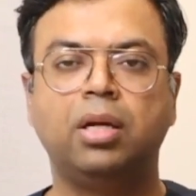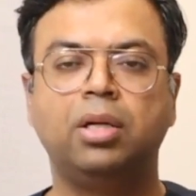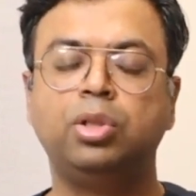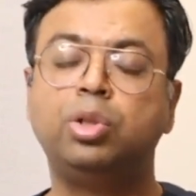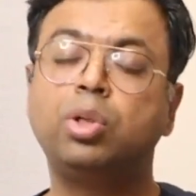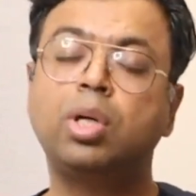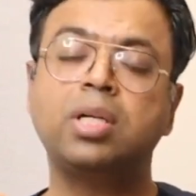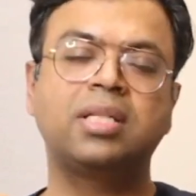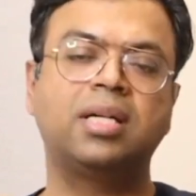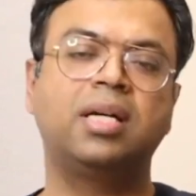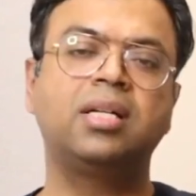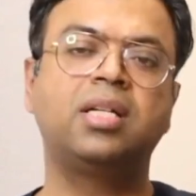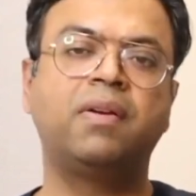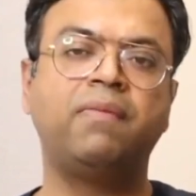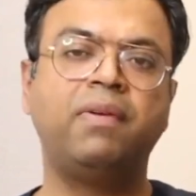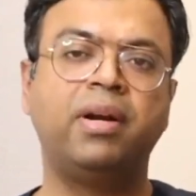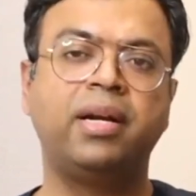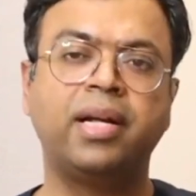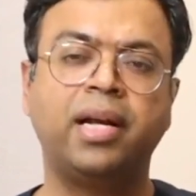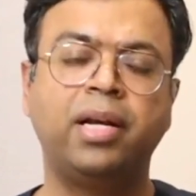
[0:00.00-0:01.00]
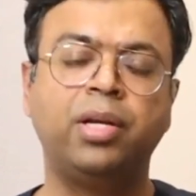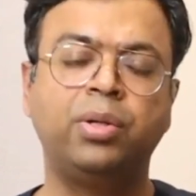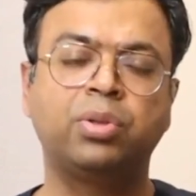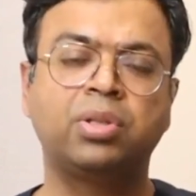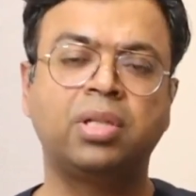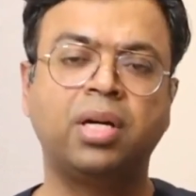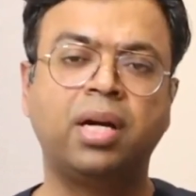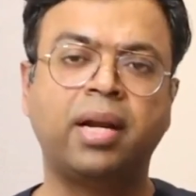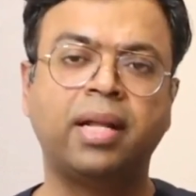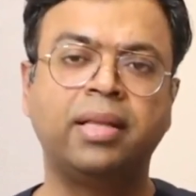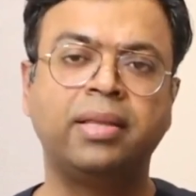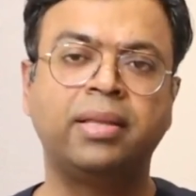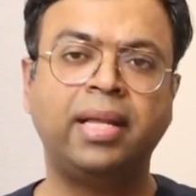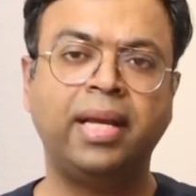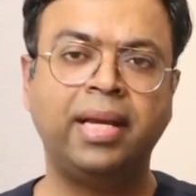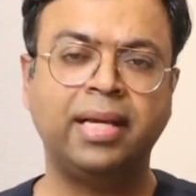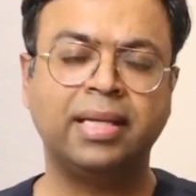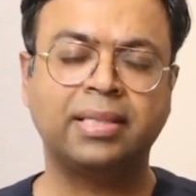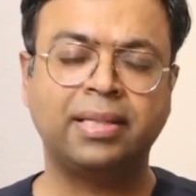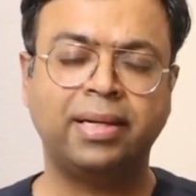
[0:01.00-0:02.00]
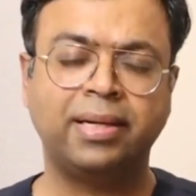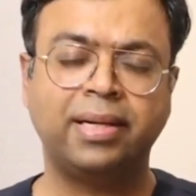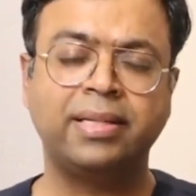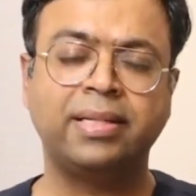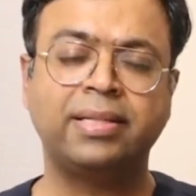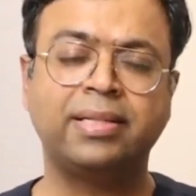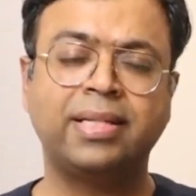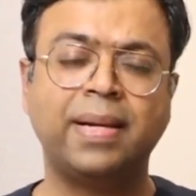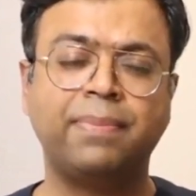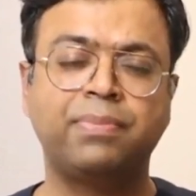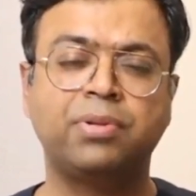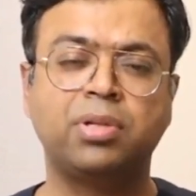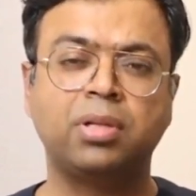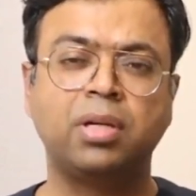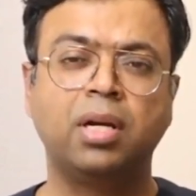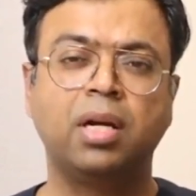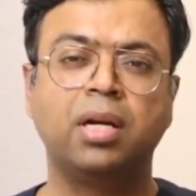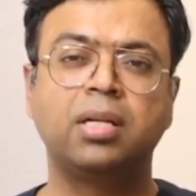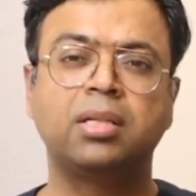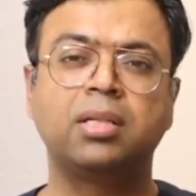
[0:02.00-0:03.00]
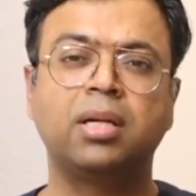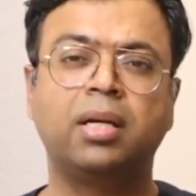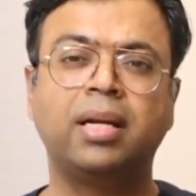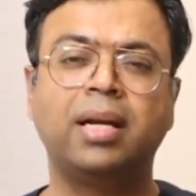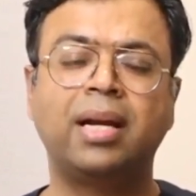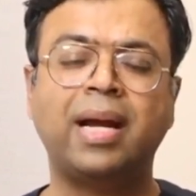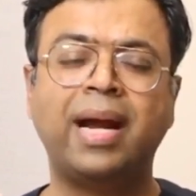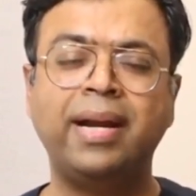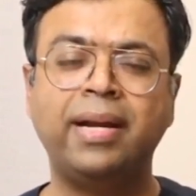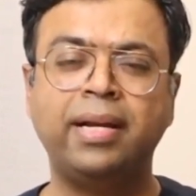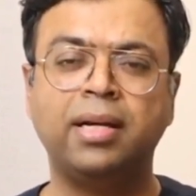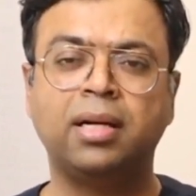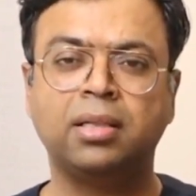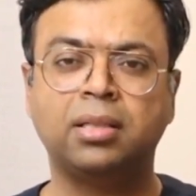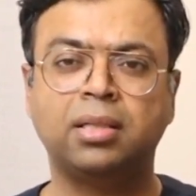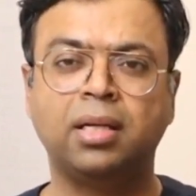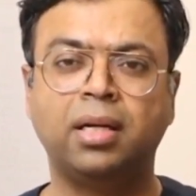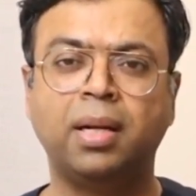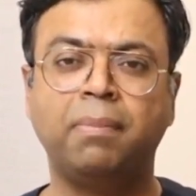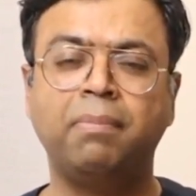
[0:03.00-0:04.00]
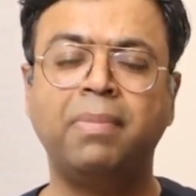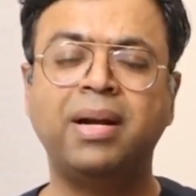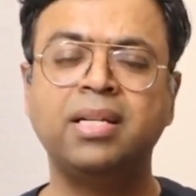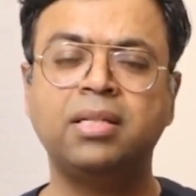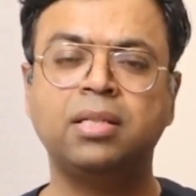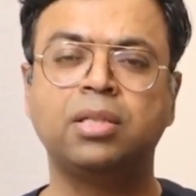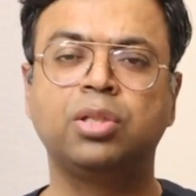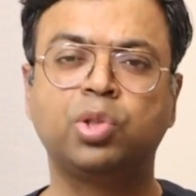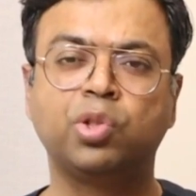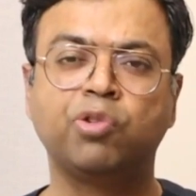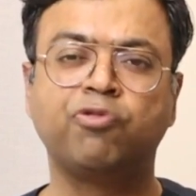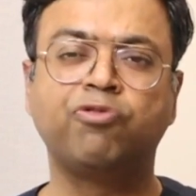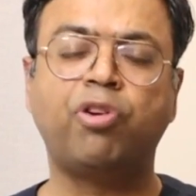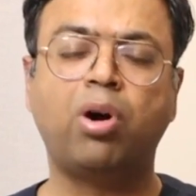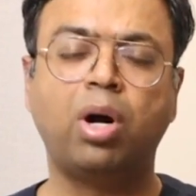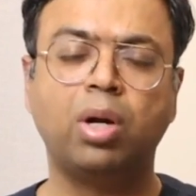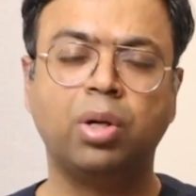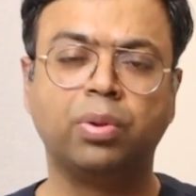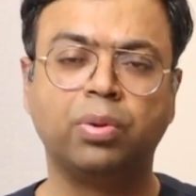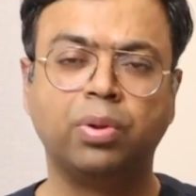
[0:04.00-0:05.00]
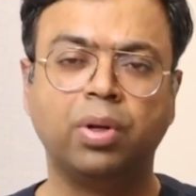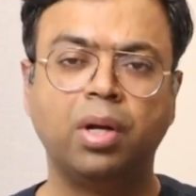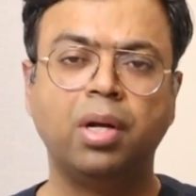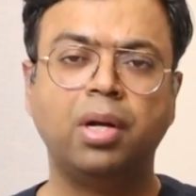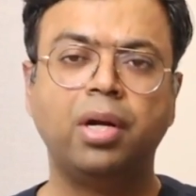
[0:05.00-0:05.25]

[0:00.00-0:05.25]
Your surgeon will tell you certain things, certain steps, certain ideas, certain medicines to follow